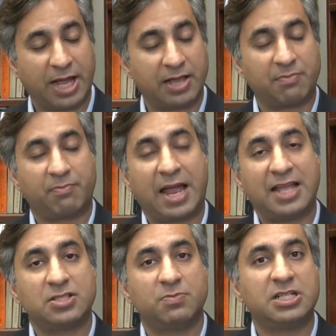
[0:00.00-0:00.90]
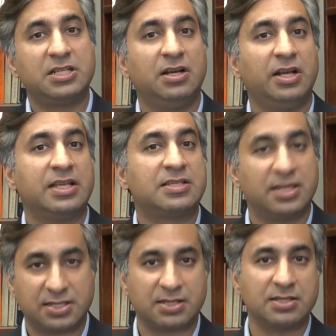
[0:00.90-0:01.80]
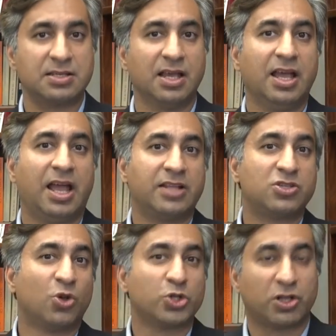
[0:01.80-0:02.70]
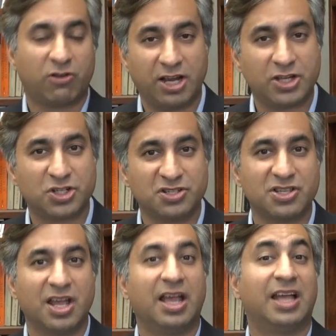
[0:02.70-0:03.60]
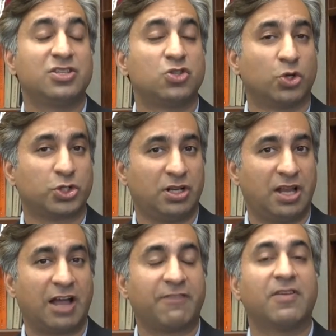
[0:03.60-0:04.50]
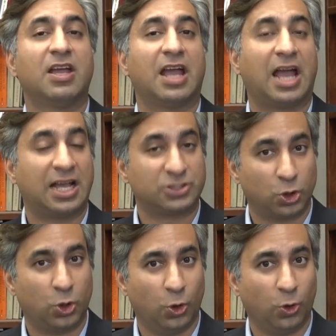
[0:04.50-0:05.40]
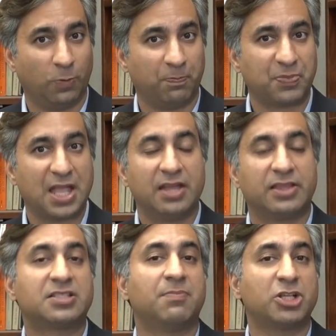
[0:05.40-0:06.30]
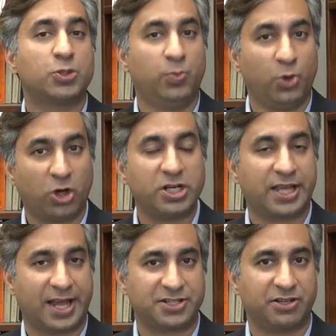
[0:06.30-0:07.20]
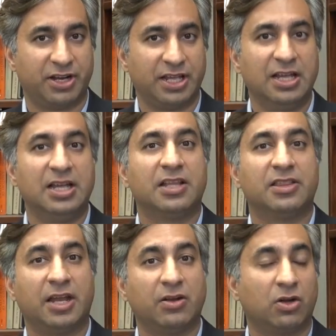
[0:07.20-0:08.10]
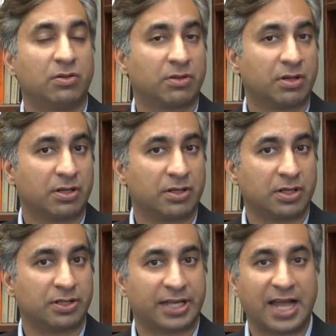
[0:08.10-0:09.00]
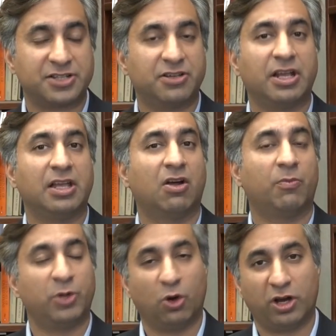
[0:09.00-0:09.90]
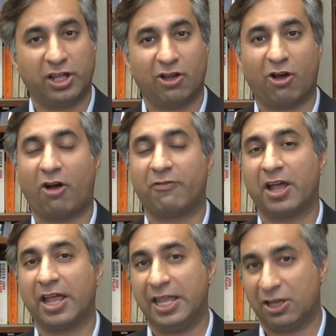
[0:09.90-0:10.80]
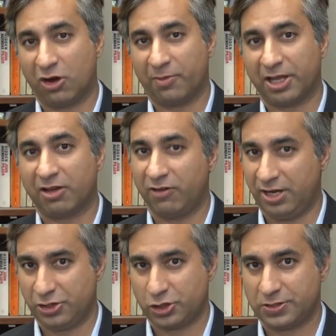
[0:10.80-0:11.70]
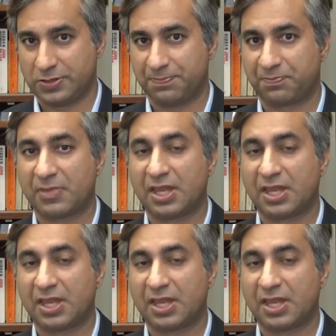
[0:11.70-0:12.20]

by man's material existence and social relations and social life as a whole. That's a much broader category than the category purely of economic relations.